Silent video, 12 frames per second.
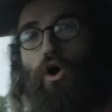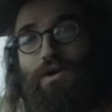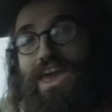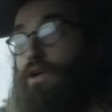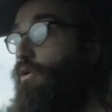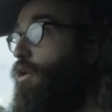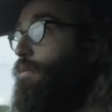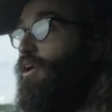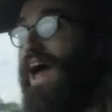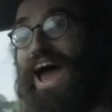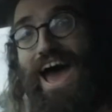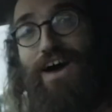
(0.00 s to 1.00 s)
Okay, we're about
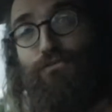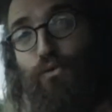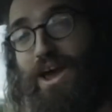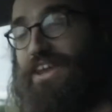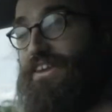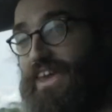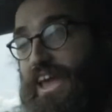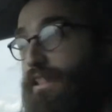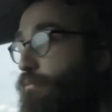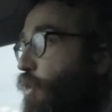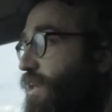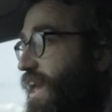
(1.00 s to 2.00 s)
halfway to
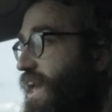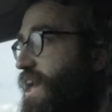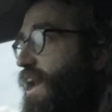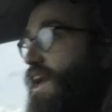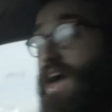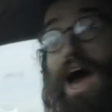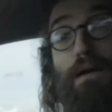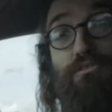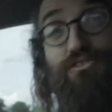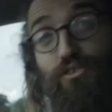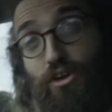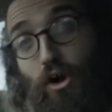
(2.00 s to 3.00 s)
Kilmore Quay. I'm just
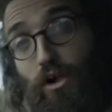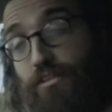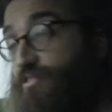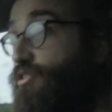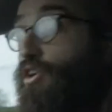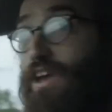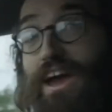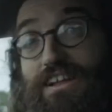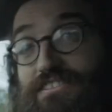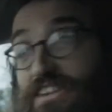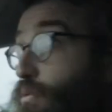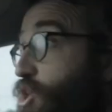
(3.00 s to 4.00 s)
going to call Circa and
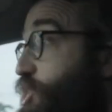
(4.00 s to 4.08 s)
see where